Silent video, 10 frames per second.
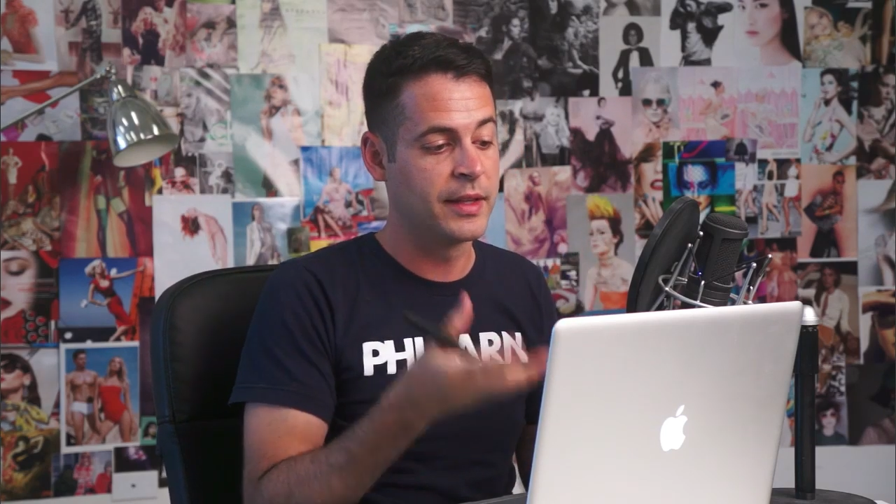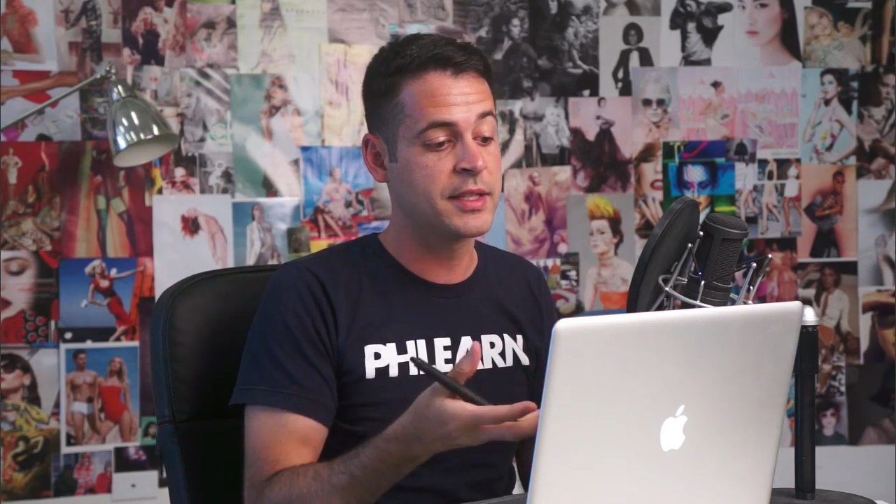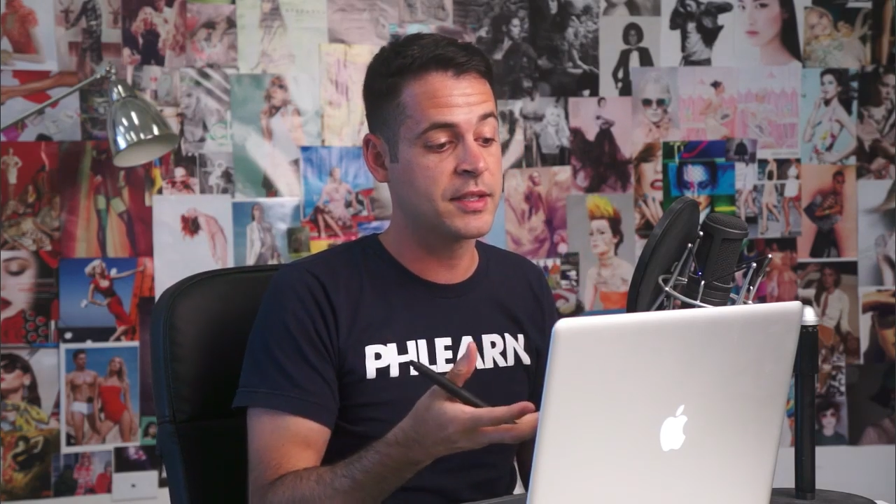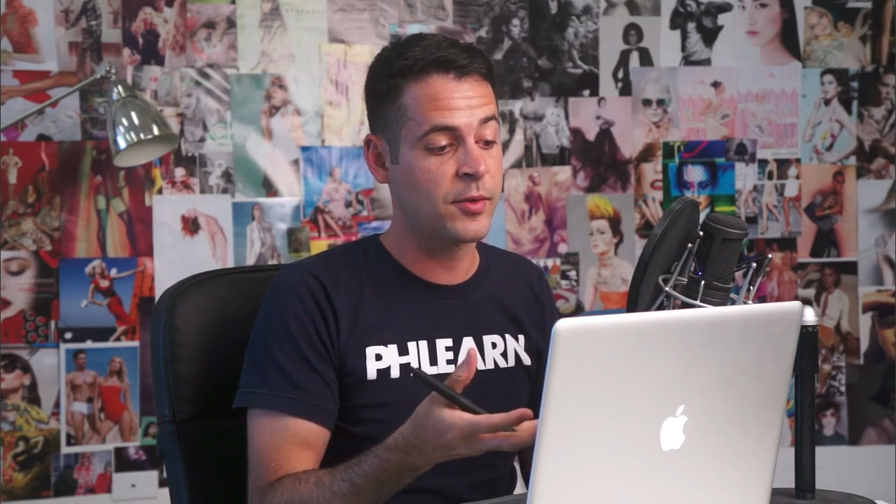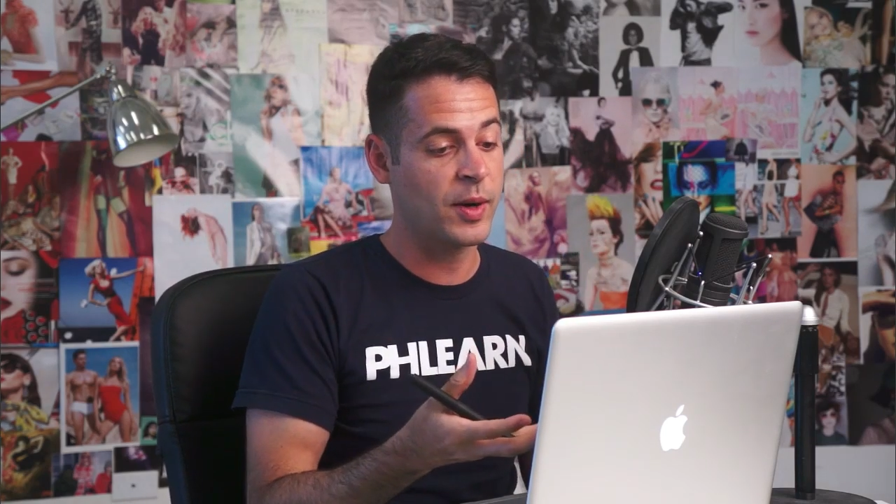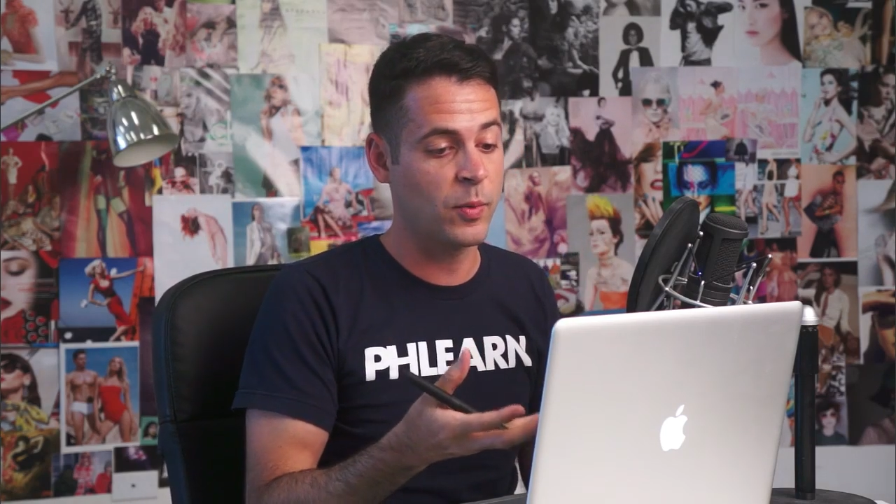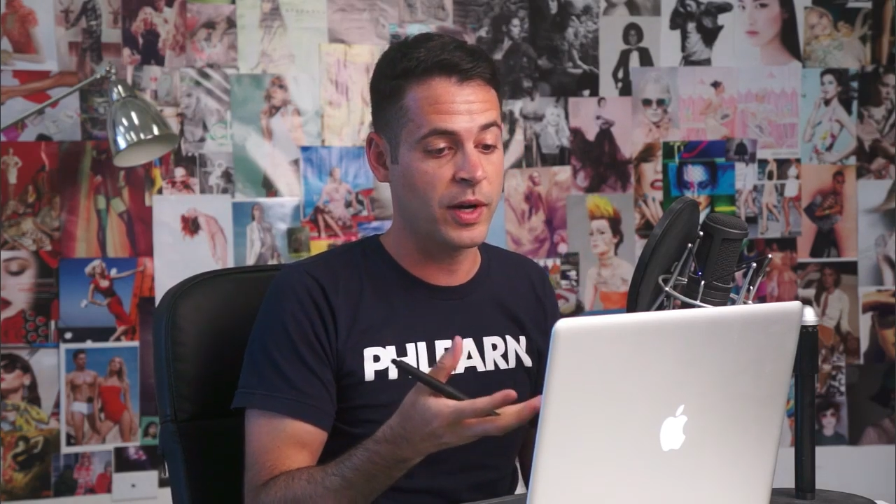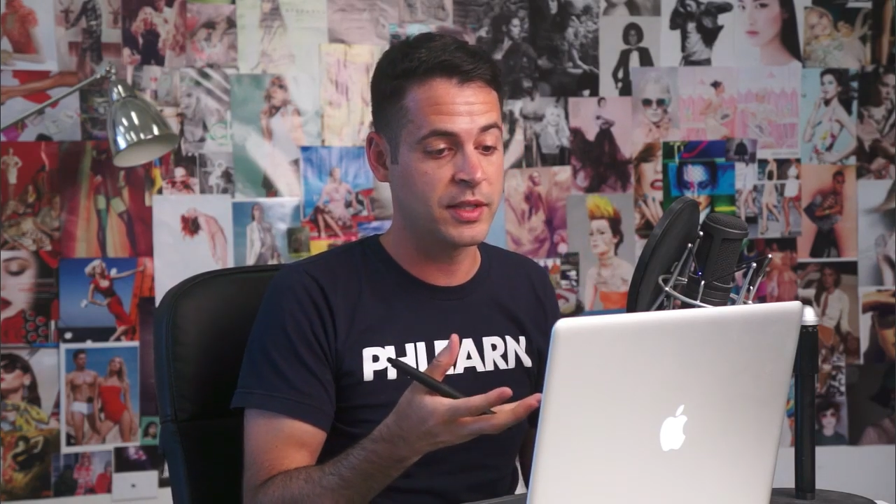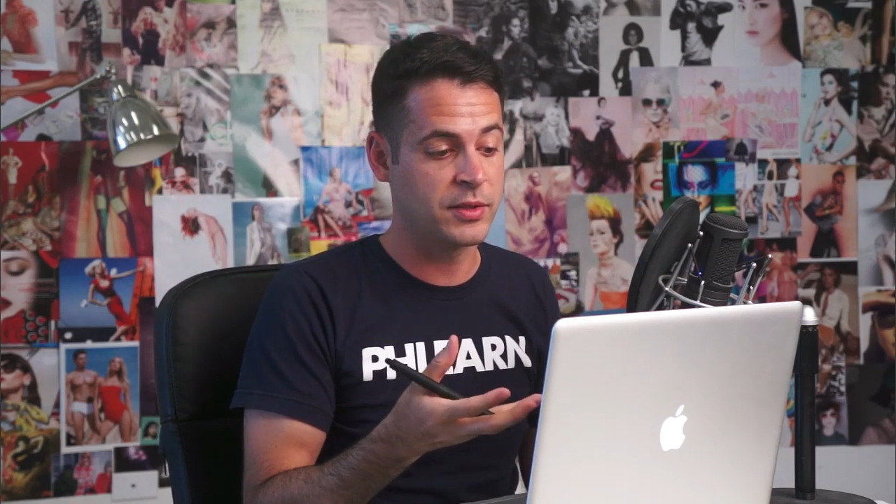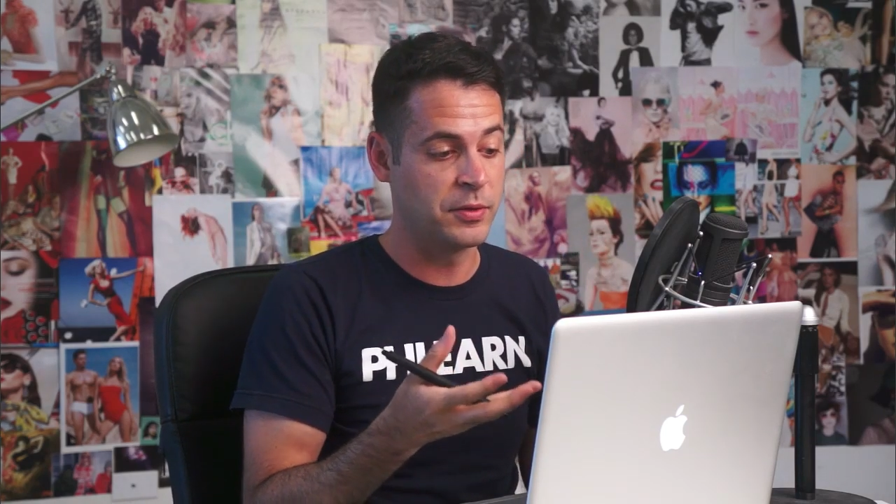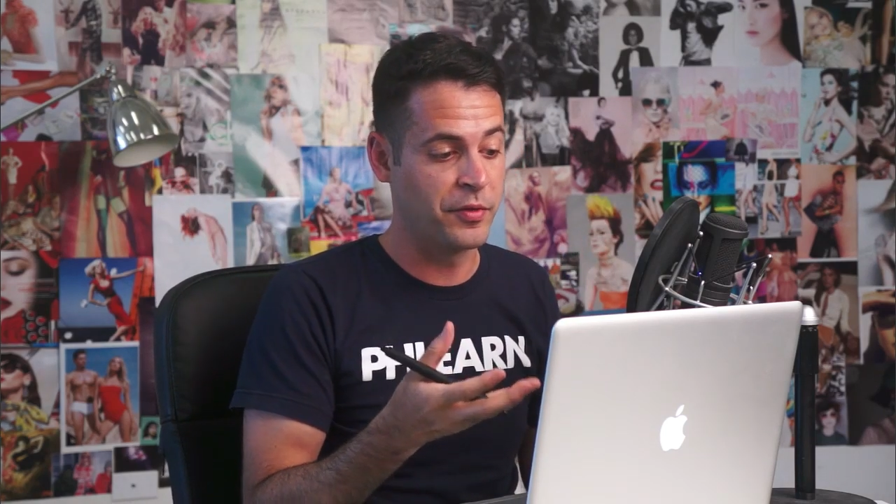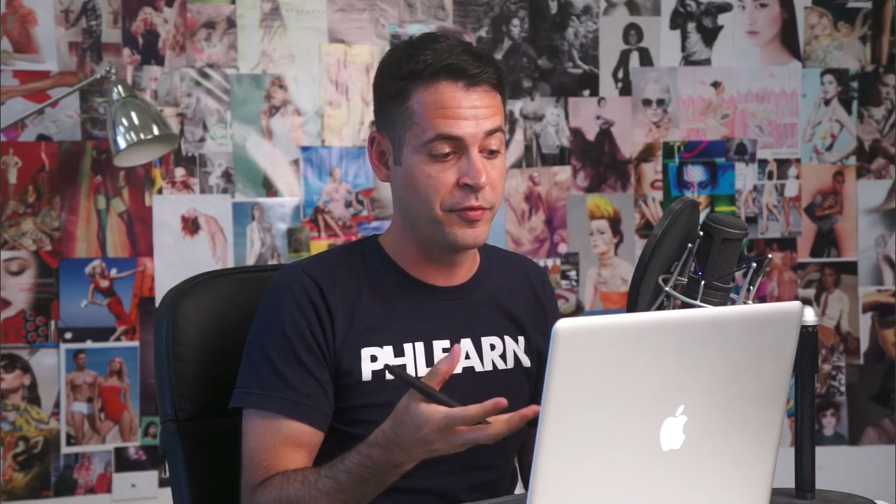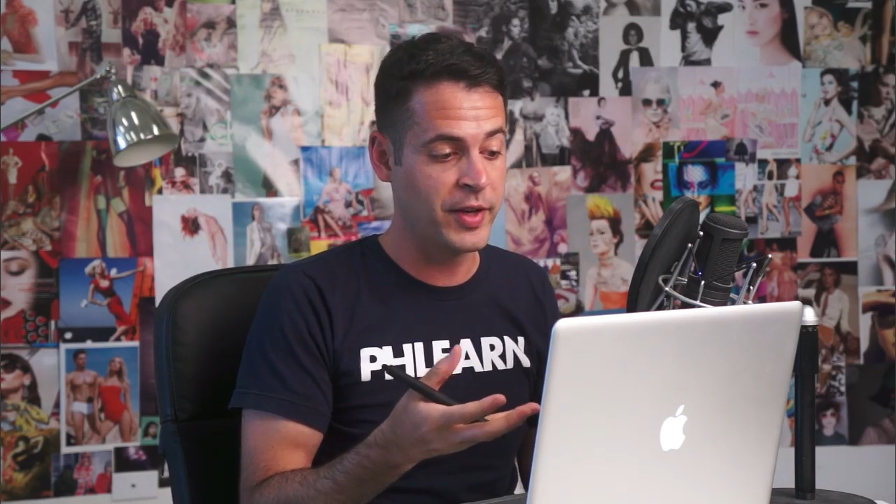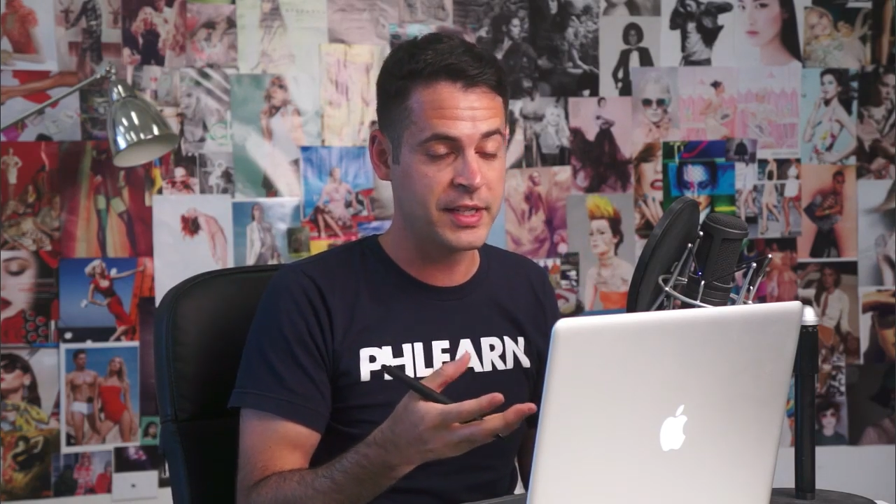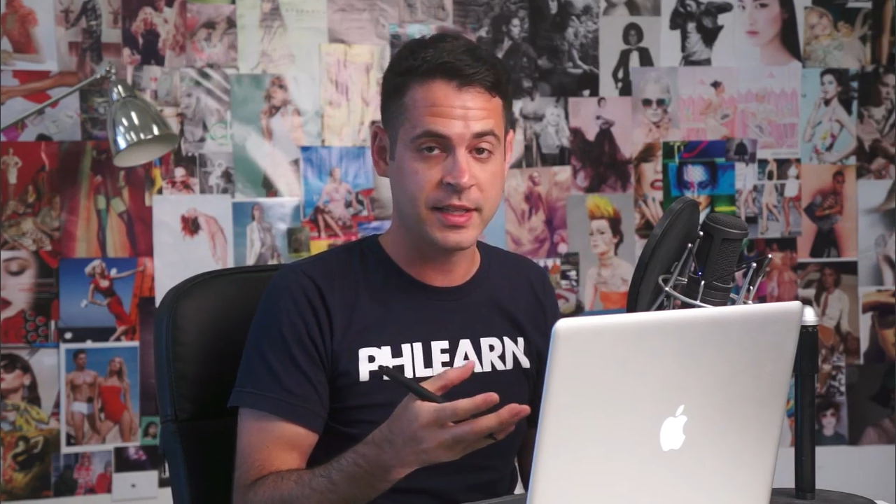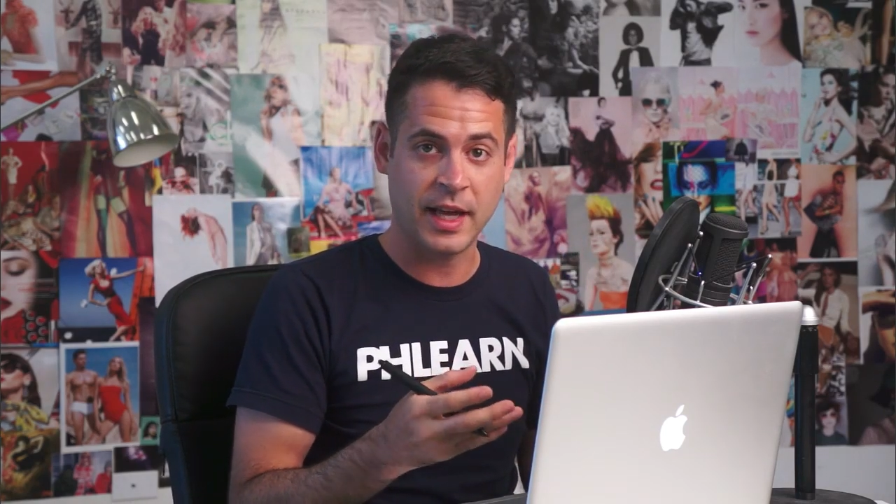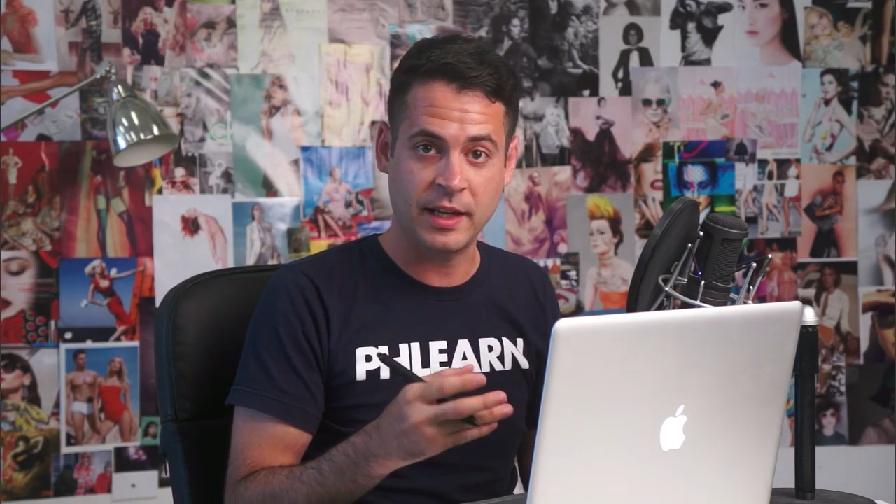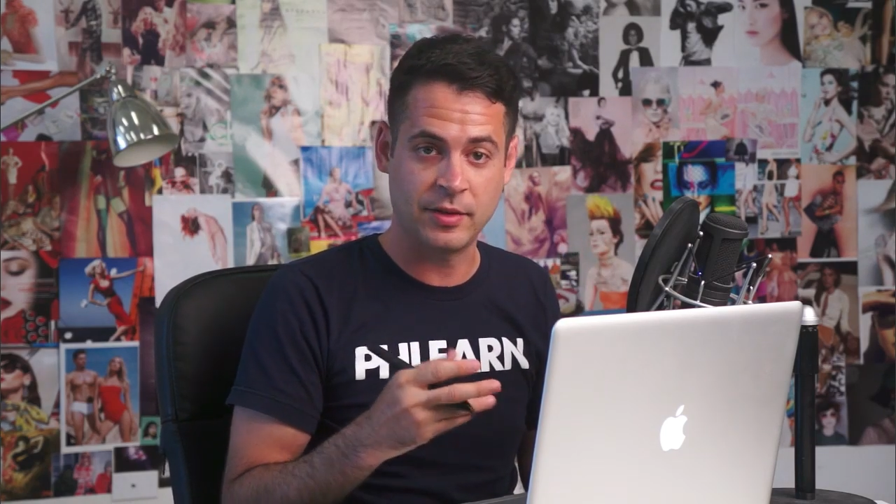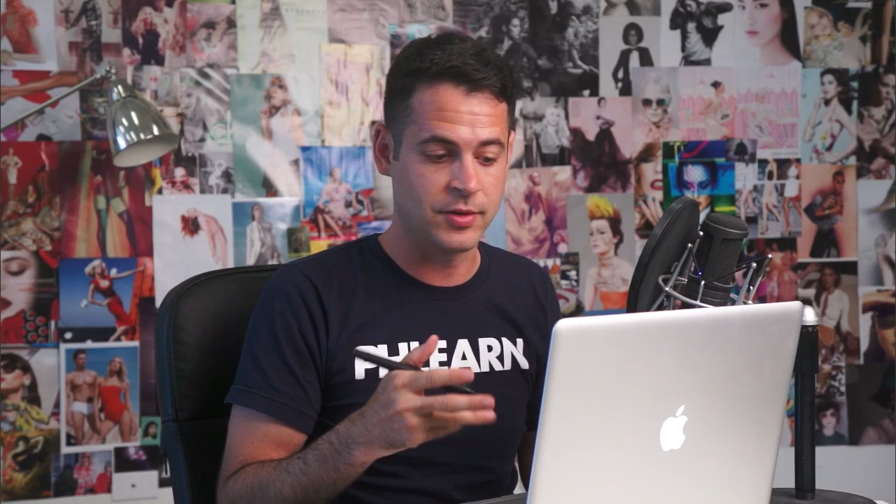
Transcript: this is a great way to fix that.